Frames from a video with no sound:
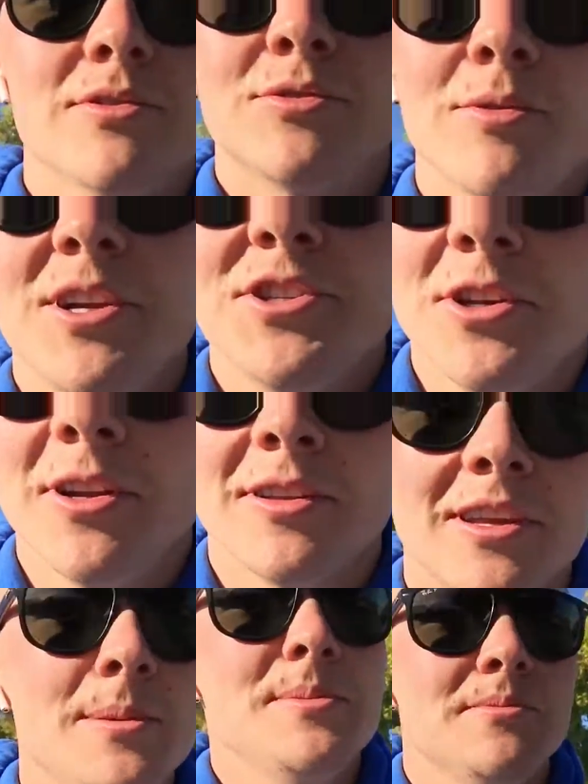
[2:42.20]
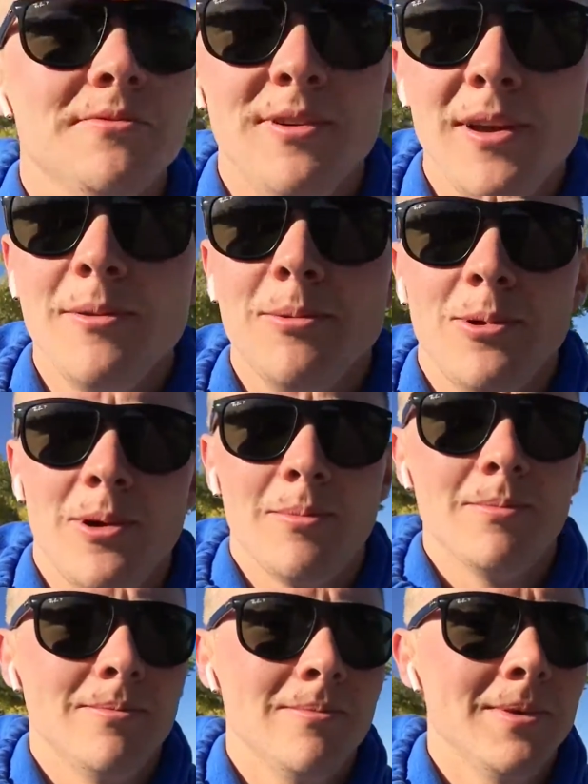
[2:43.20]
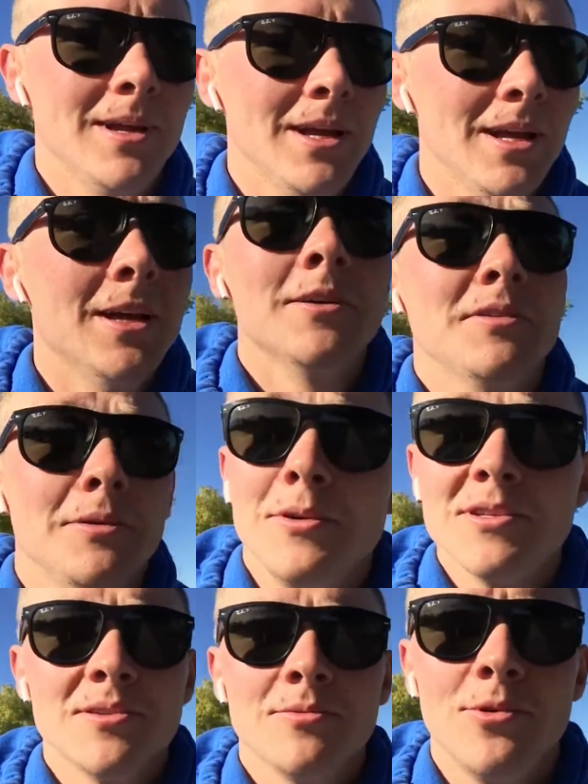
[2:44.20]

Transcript: sweatshirt, keeps me very warm. If I wasn't